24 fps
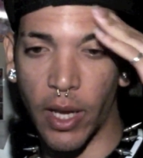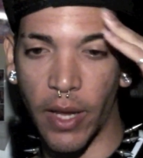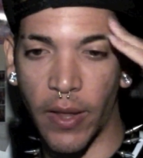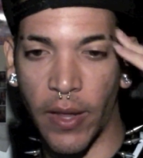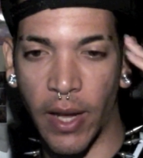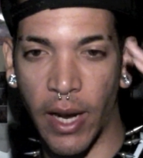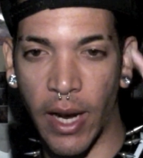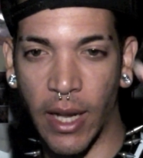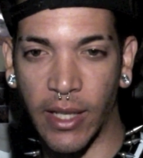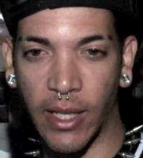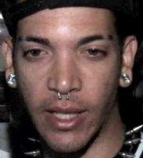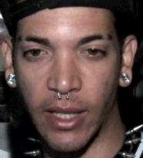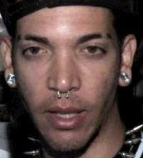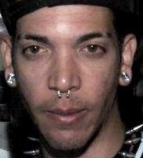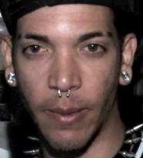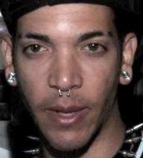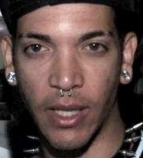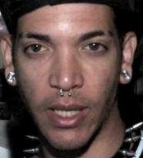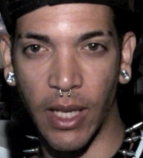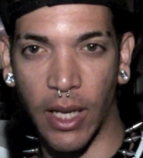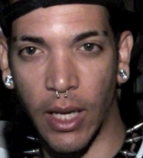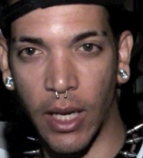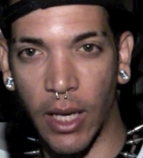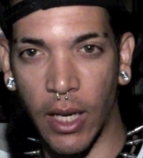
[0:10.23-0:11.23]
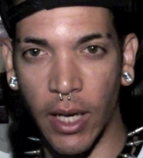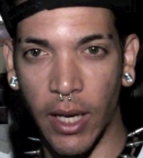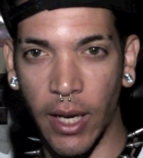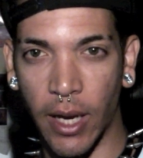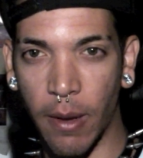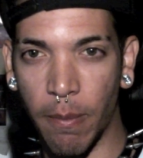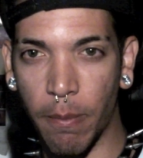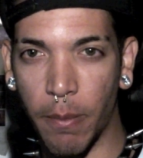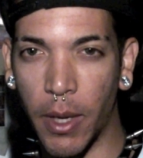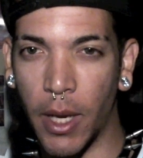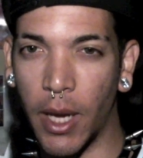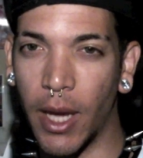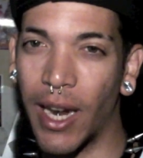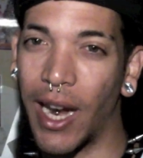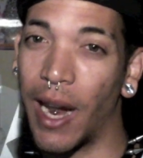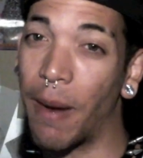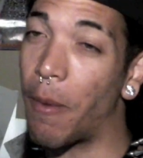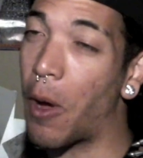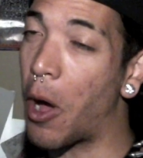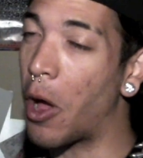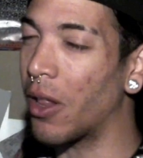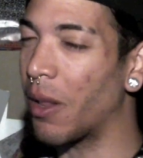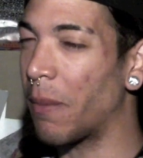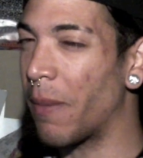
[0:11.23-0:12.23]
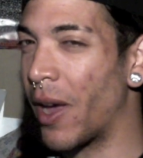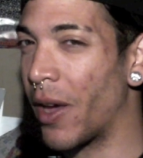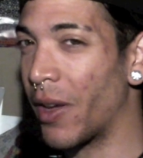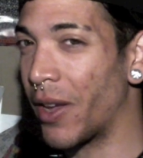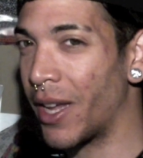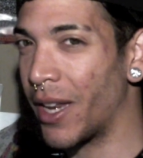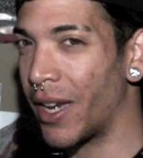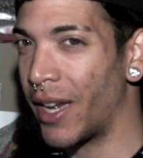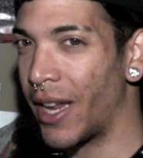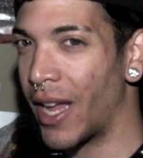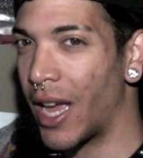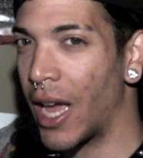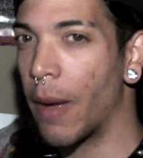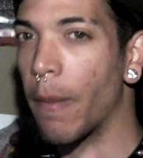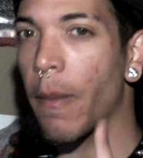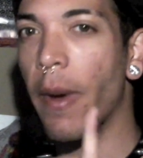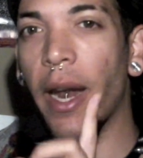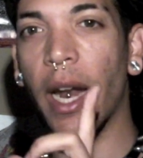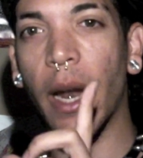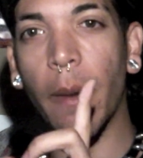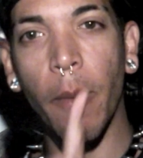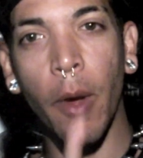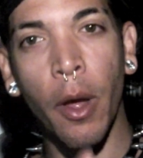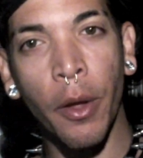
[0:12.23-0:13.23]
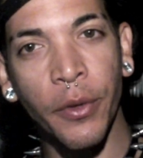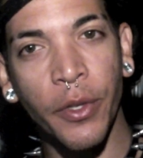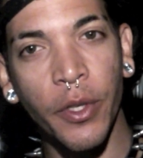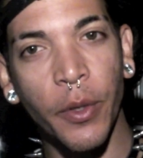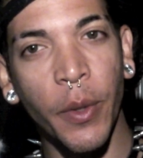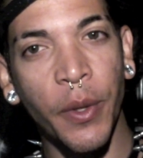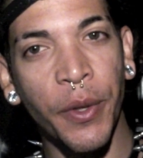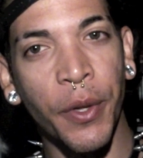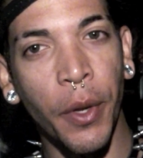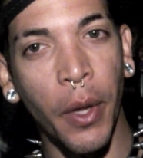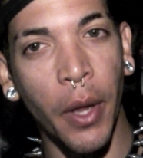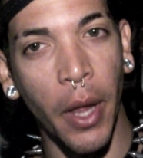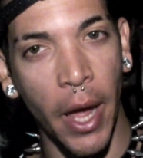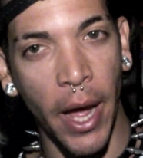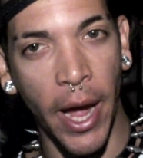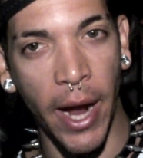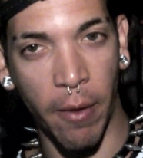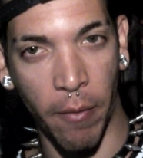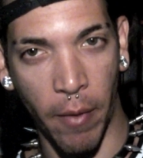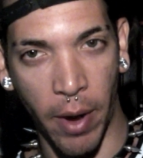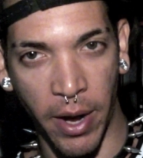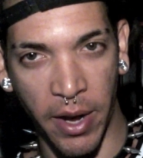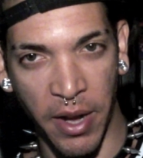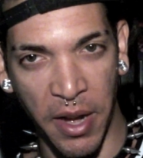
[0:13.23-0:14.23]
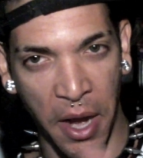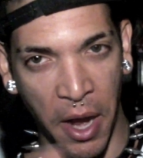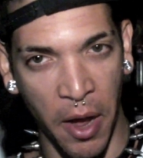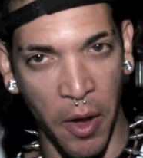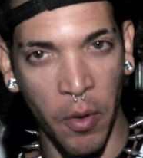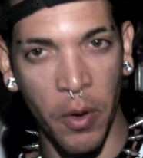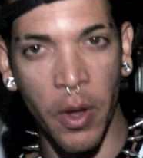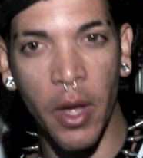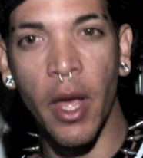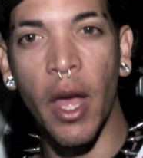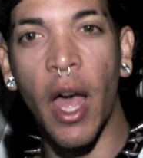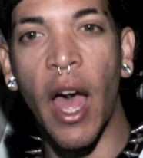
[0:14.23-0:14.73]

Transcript: I think it has like the best like EDM beat, and I'm all about EDM, and I'm also a little high right now.